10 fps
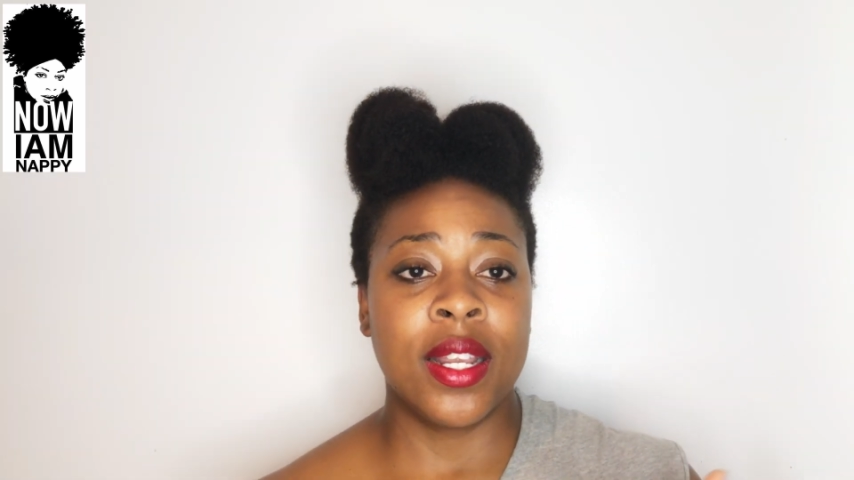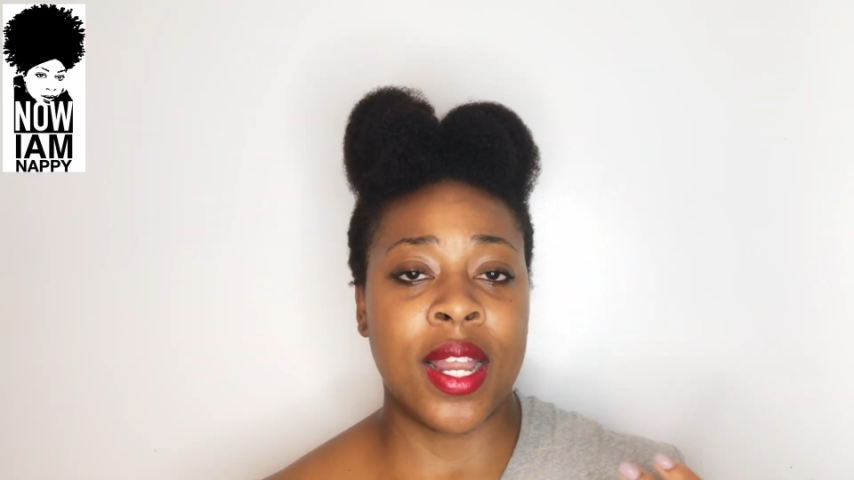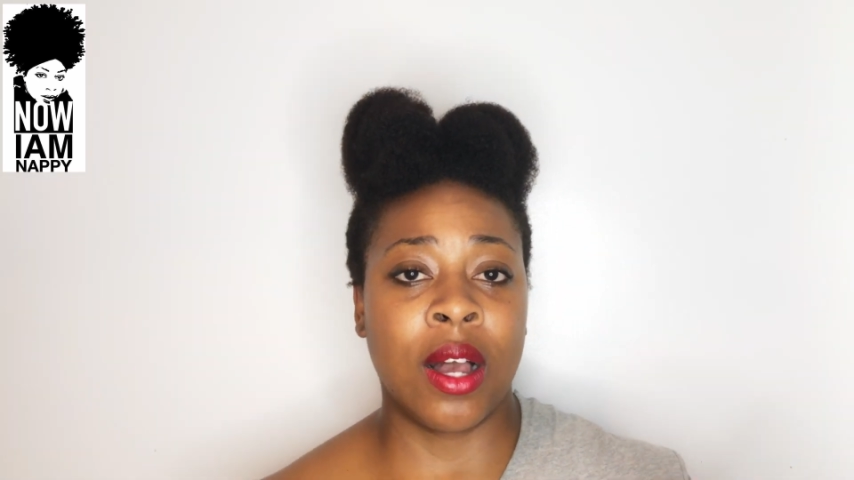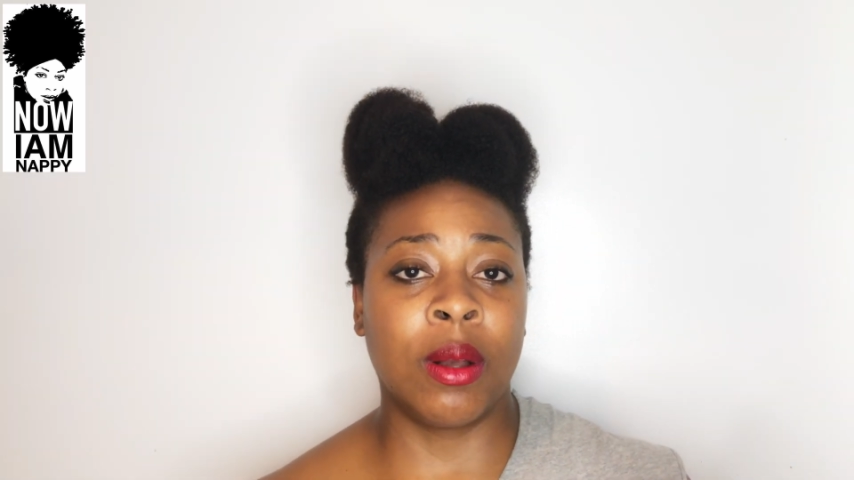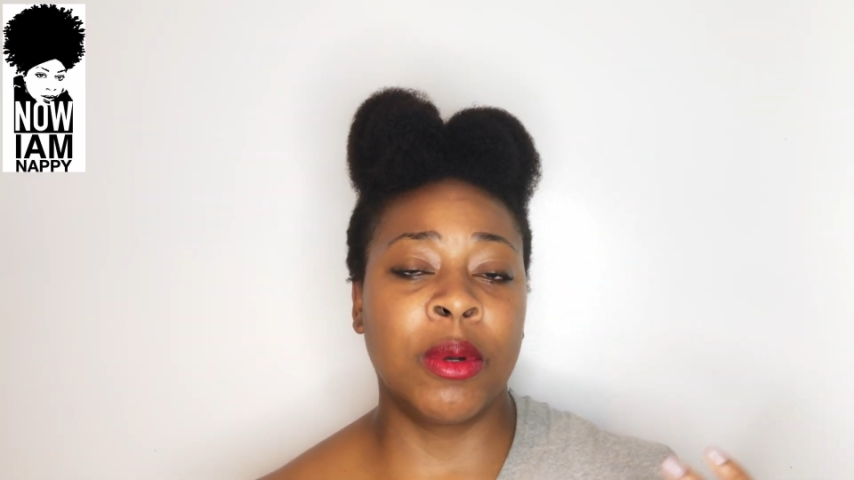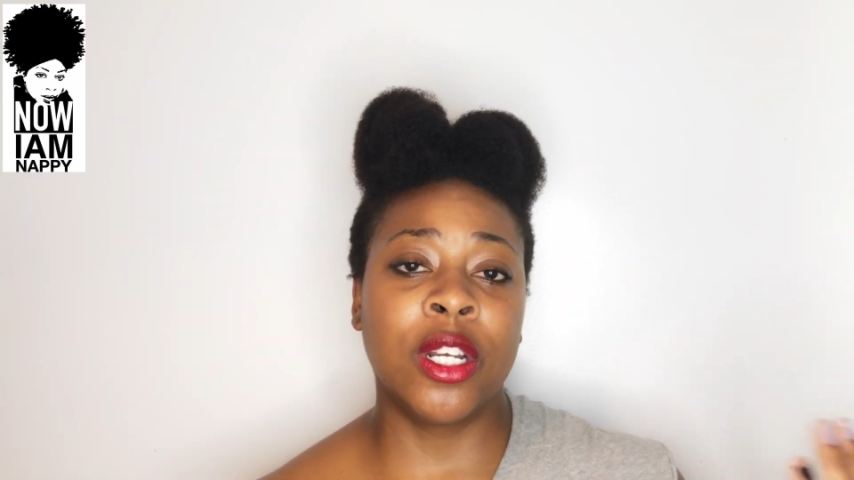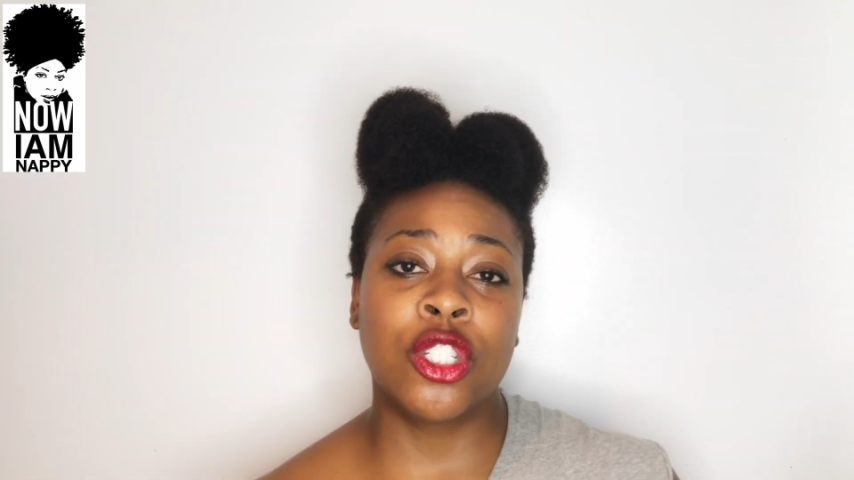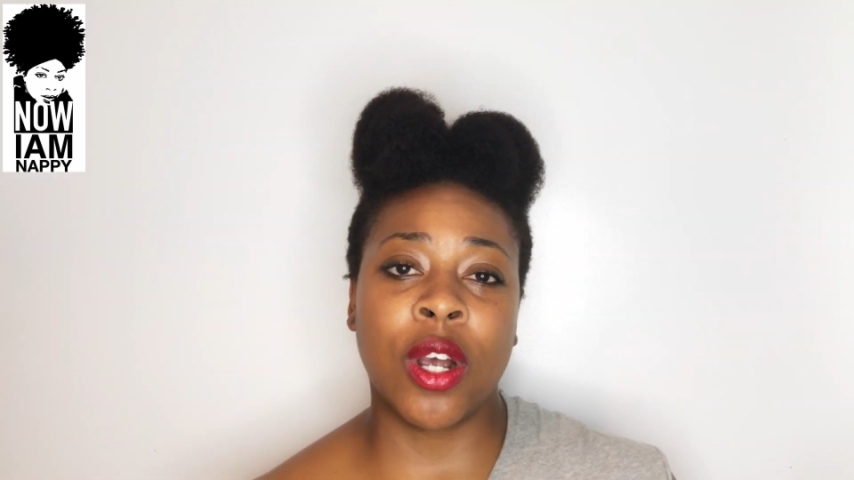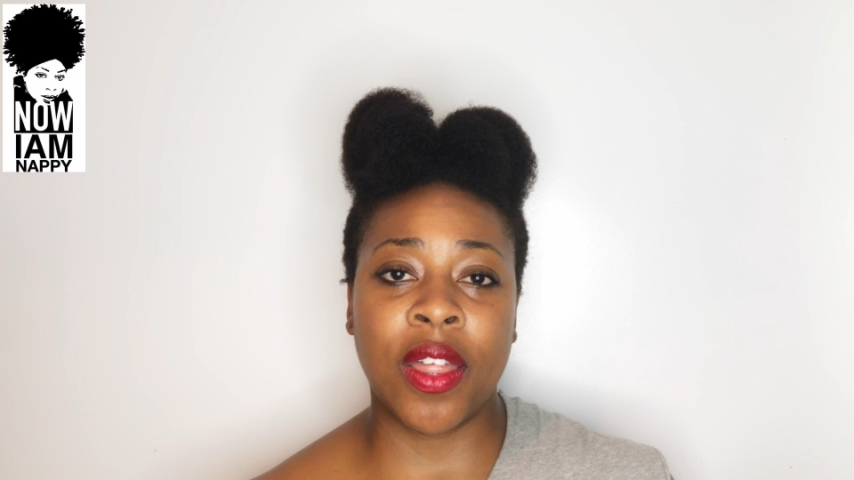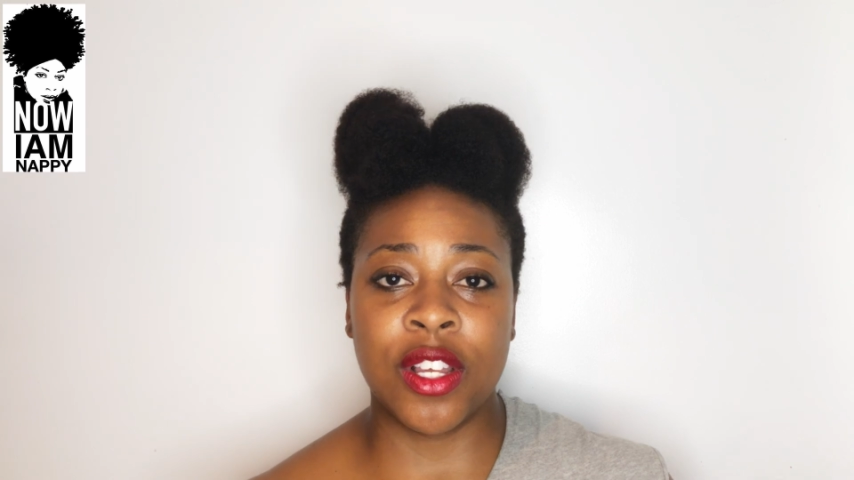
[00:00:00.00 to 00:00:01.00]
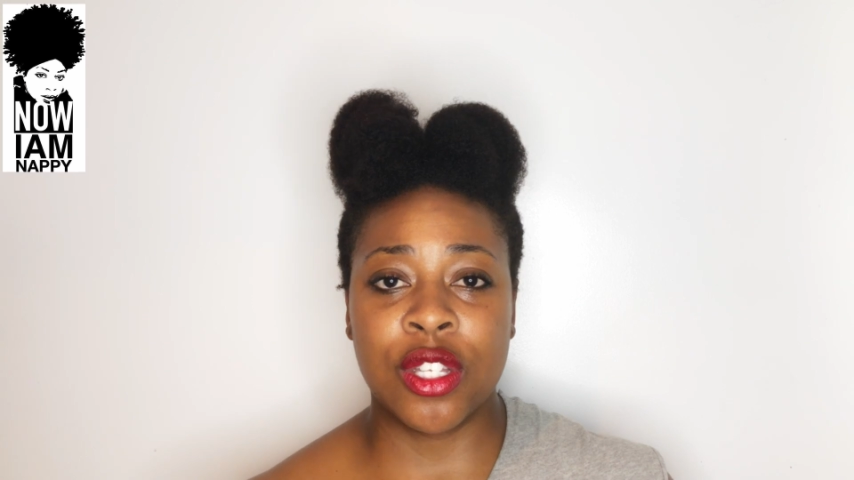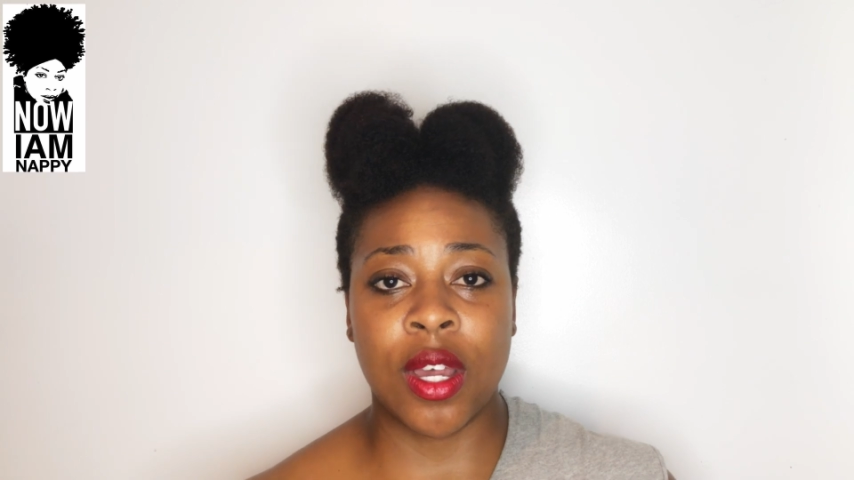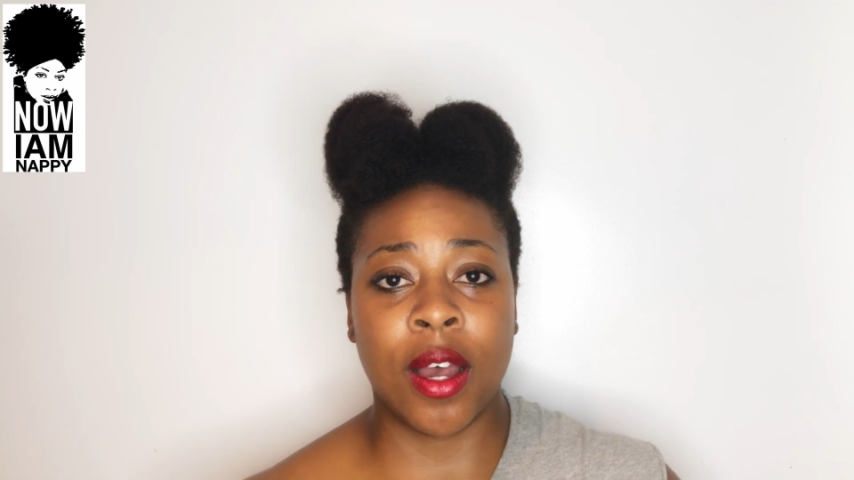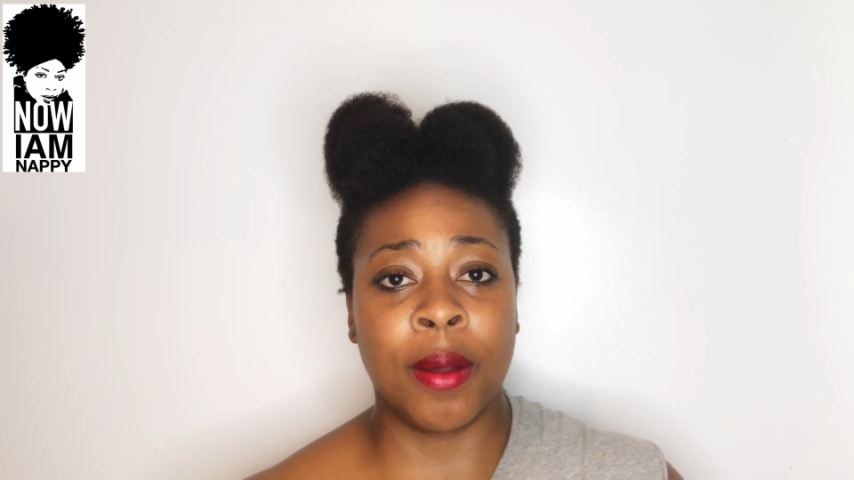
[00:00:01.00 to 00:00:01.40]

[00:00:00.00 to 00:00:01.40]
Now I'm going to try this